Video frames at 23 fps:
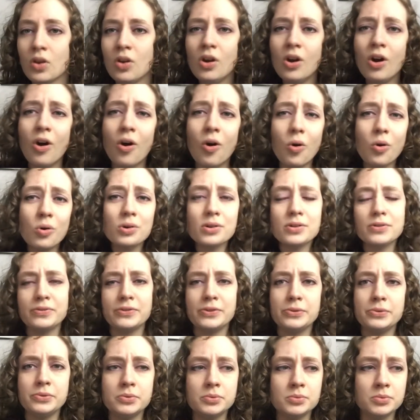Or if
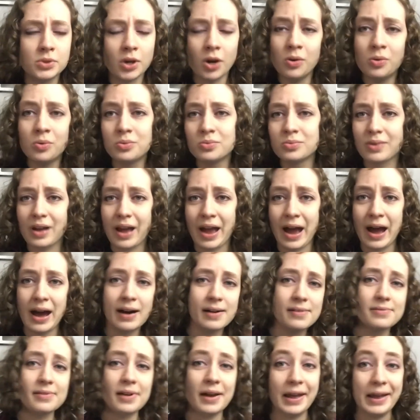you don't
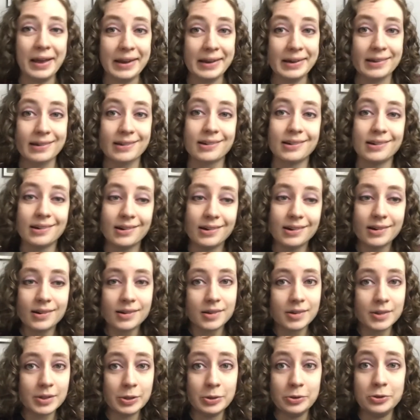have a
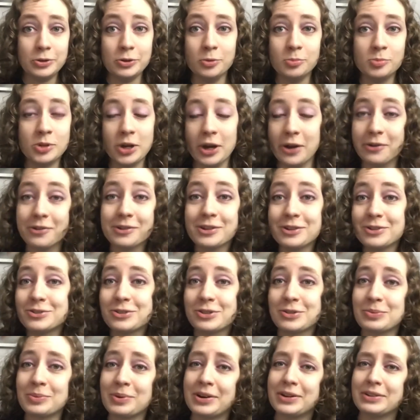YouTube channel and
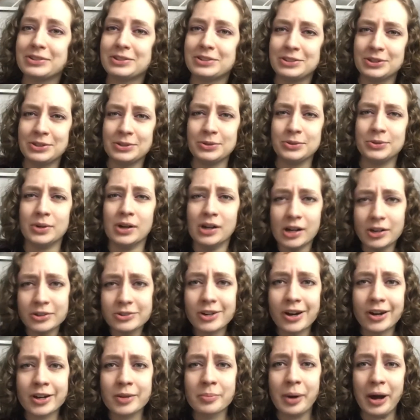just want to
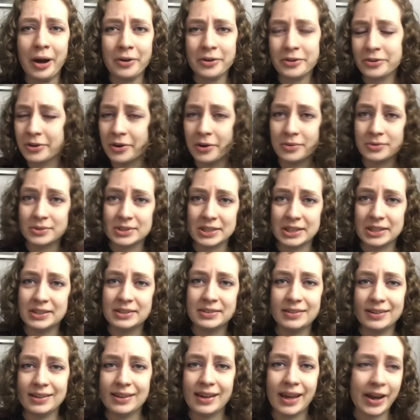talk about your own
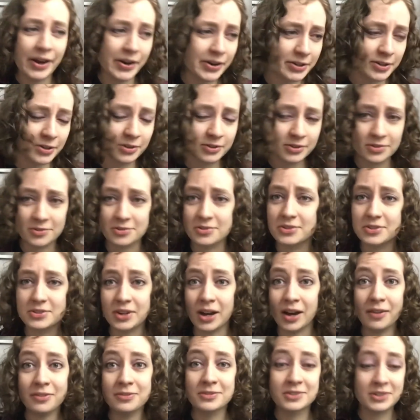D&D characters and
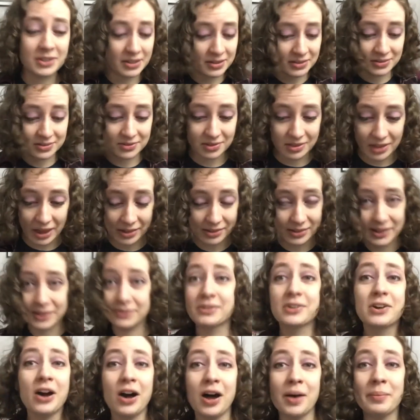stuff, then leave a
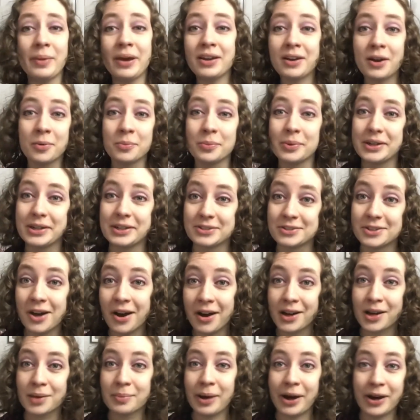comment and we can
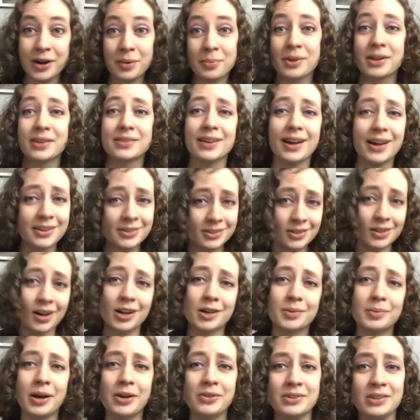talk about it, because I could talk
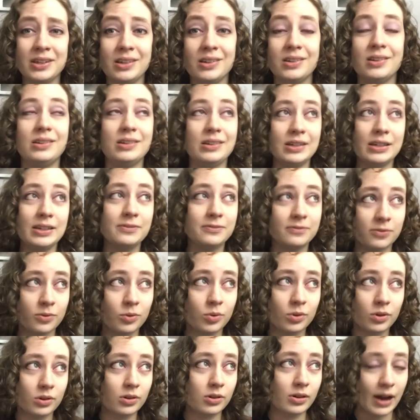about D&D
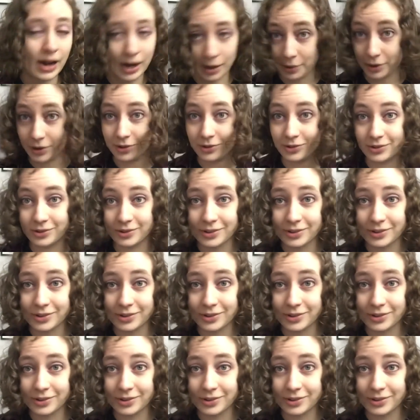for hours.